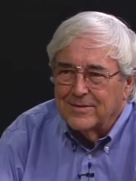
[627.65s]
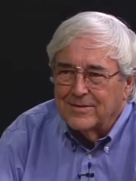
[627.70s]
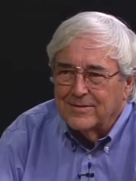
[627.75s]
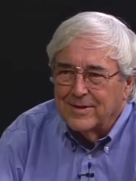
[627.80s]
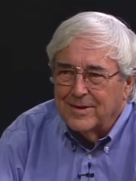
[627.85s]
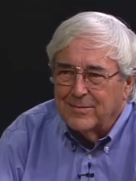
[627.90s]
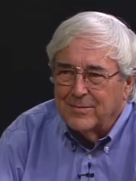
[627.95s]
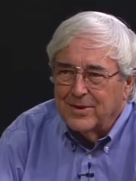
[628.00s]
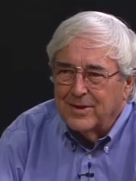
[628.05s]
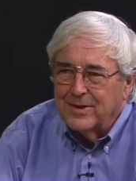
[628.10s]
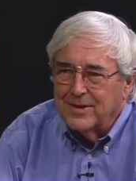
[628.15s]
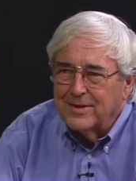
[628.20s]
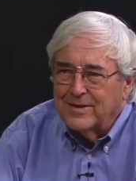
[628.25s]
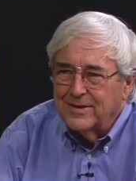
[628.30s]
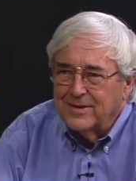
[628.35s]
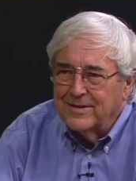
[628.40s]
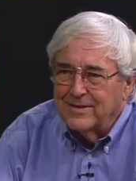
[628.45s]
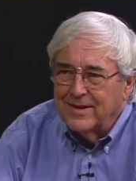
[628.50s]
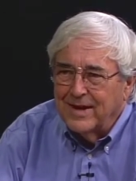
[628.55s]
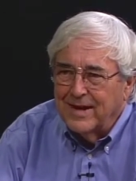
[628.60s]
a bullet
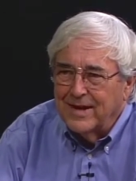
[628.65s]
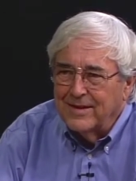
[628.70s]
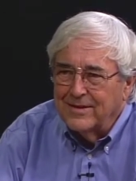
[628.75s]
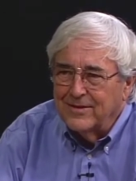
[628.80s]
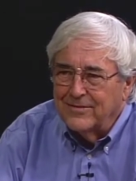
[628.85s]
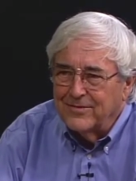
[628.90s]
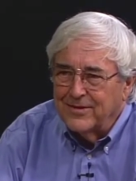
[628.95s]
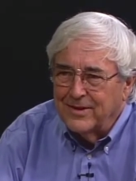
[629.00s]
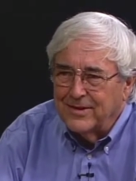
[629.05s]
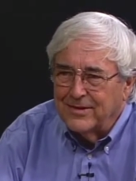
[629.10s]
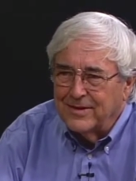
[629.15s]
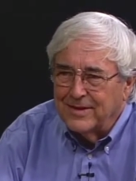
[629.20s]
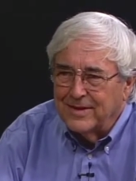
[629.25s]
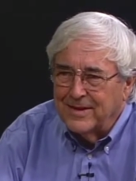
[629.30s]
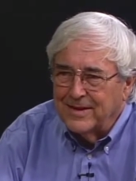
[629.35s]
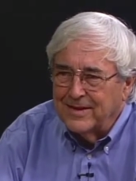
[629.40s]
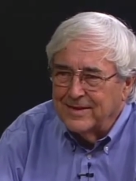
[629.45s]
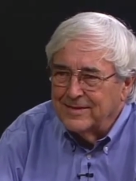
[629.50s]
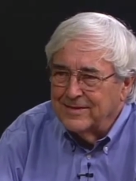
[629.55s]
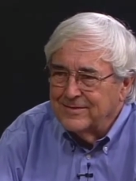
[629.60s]
and died the following
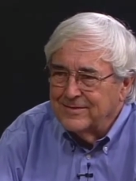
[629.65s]
night.